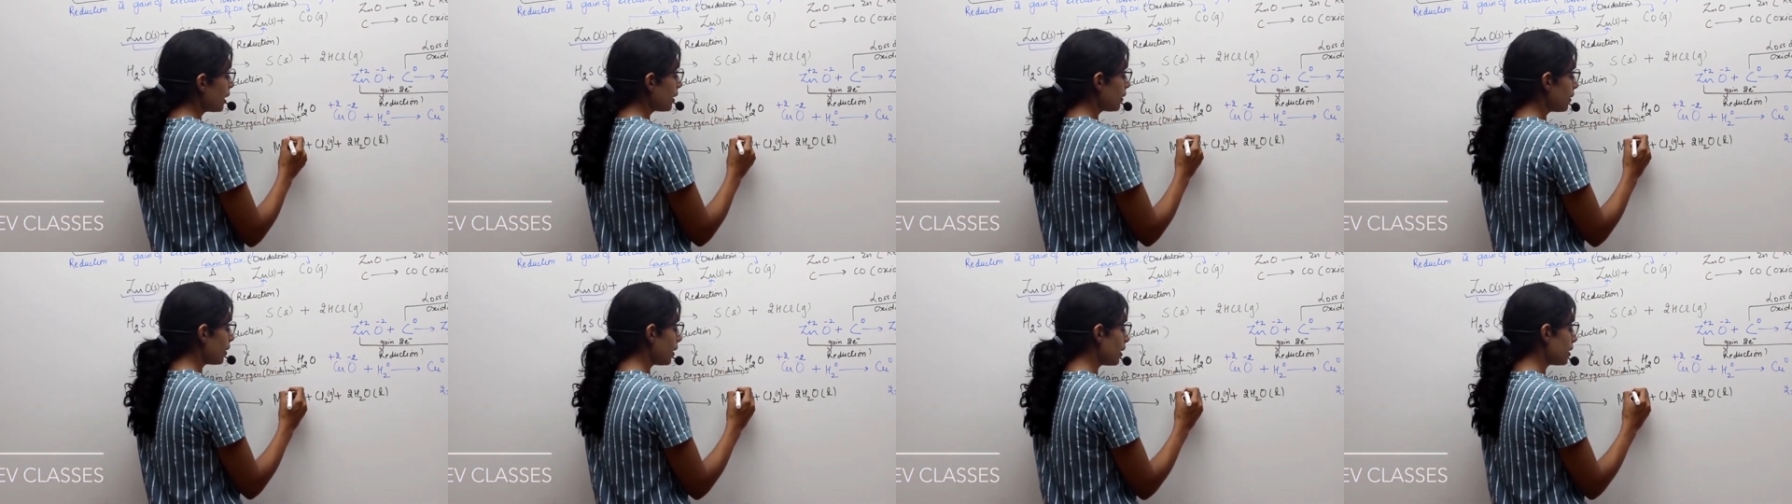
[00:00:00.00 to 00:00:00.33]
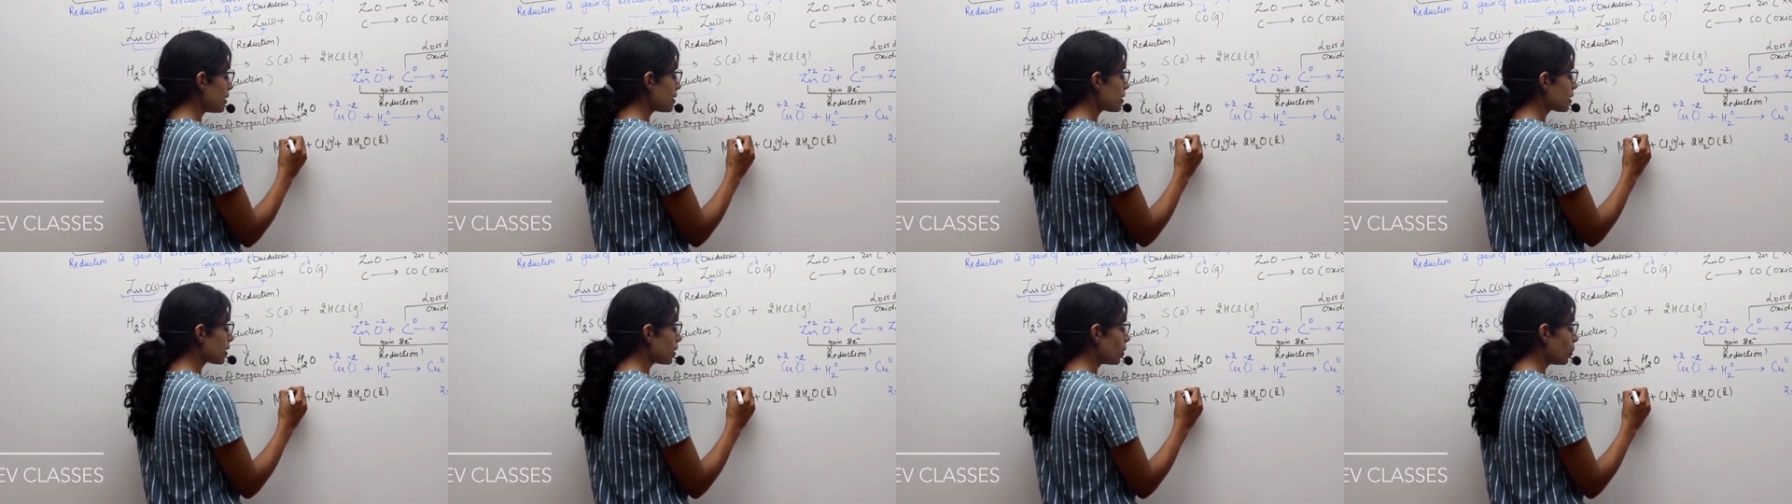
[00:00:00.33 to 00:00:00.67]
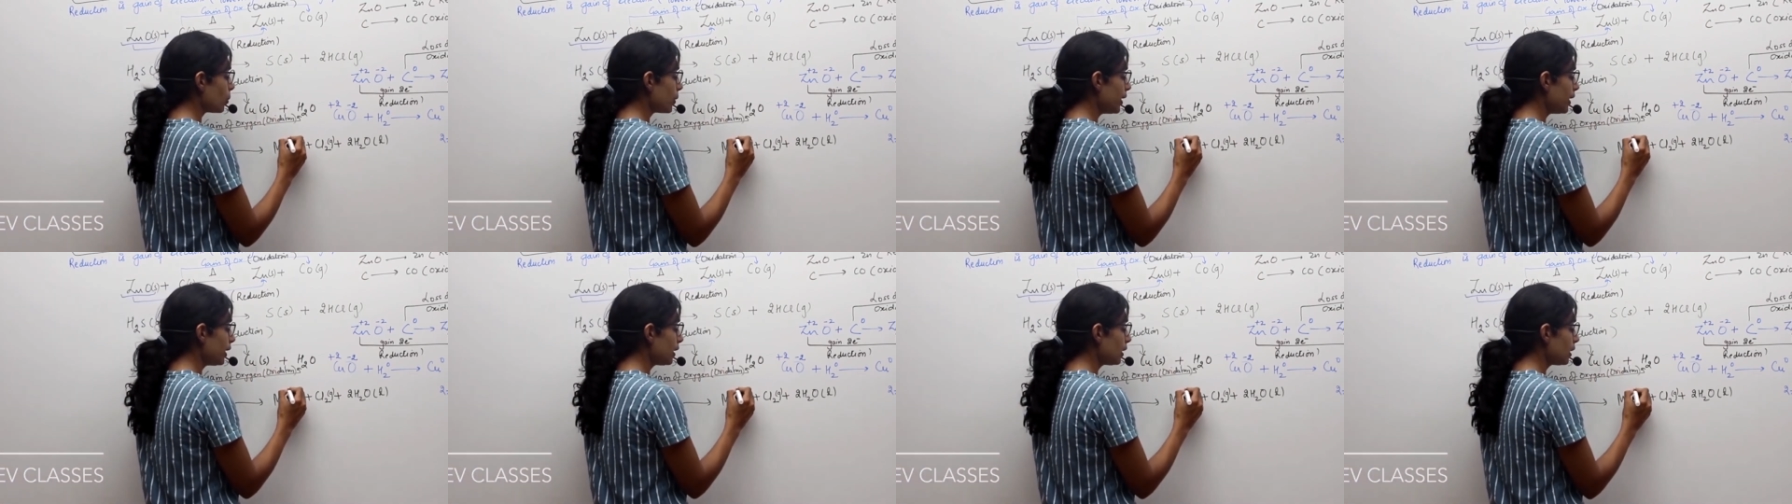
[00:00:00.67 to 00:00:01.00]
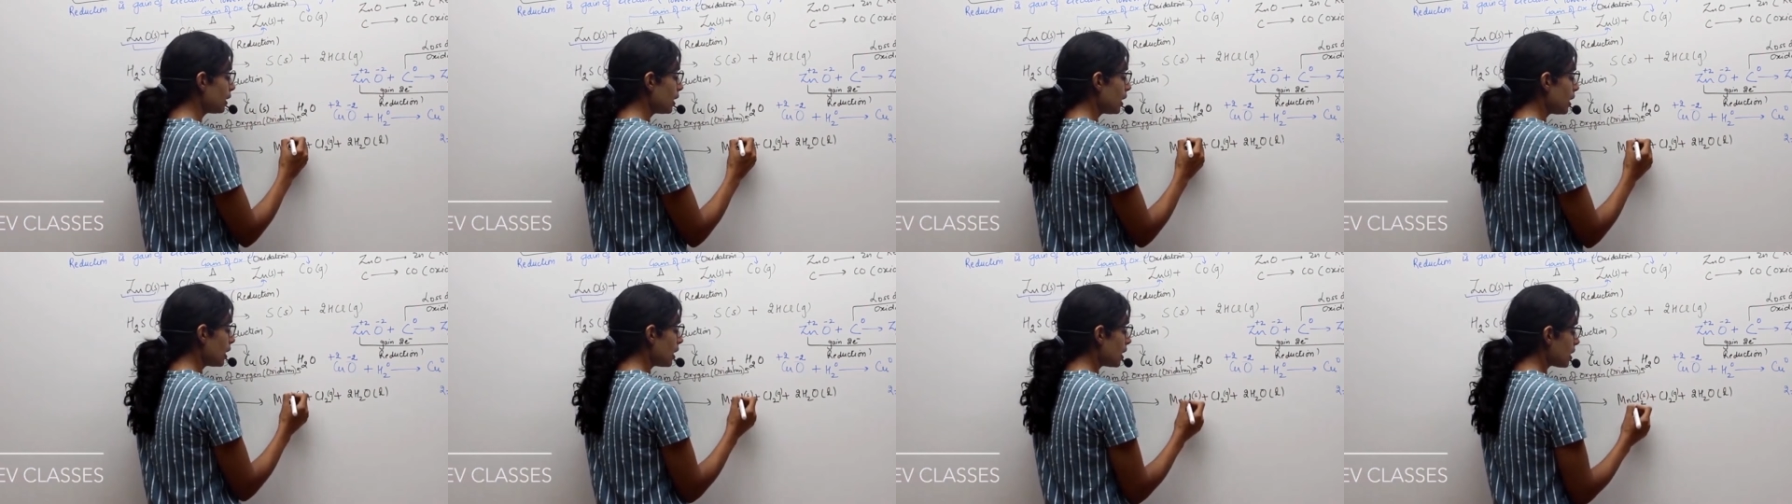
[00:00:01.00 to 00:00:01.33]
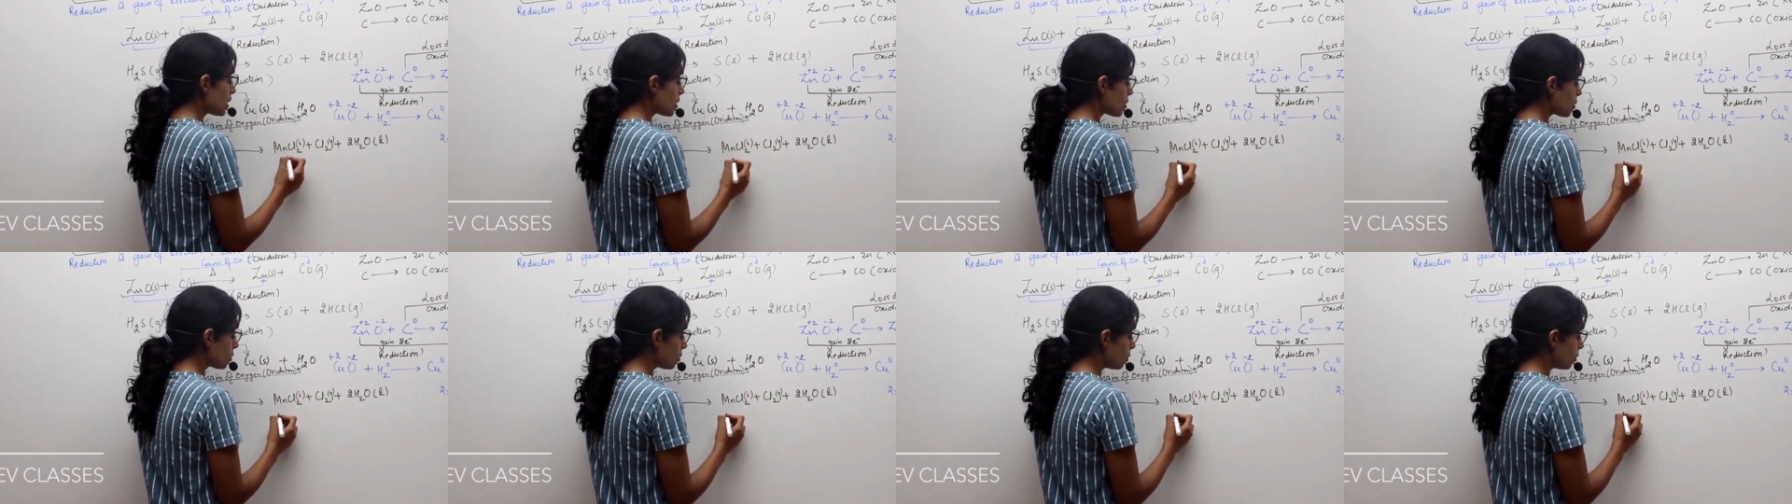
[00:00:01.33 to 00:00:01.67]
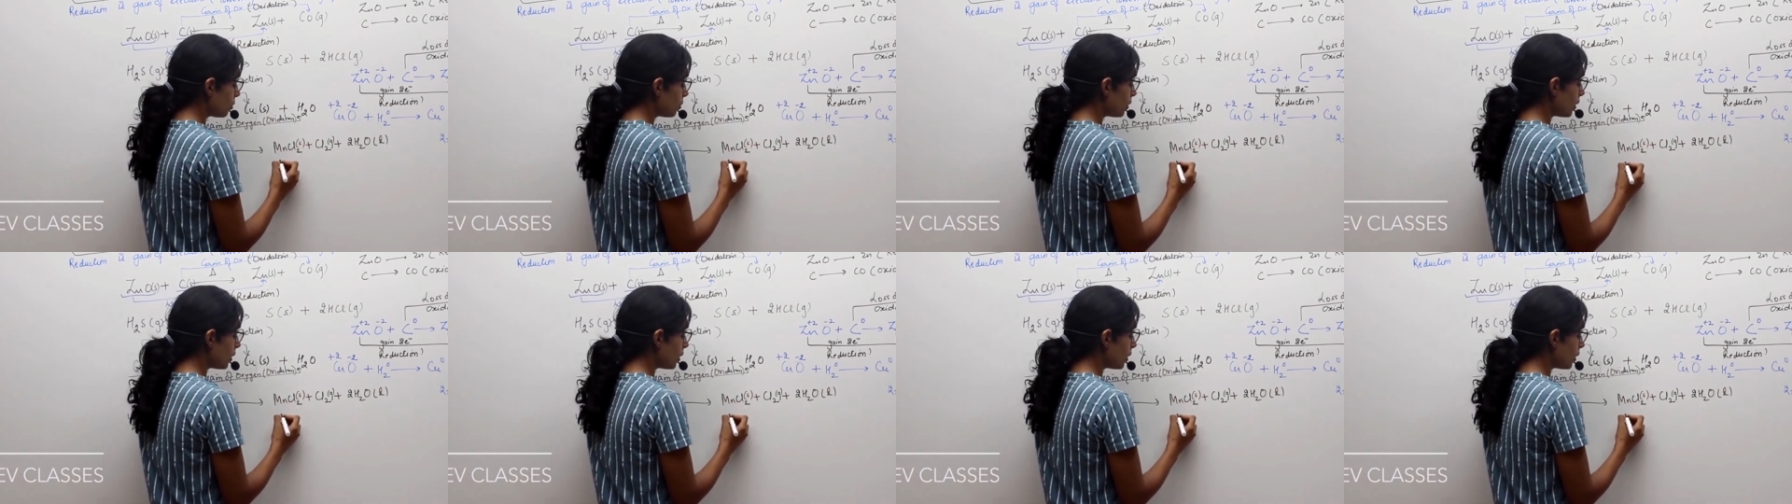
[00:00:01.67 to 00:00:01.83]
There is chlorine. So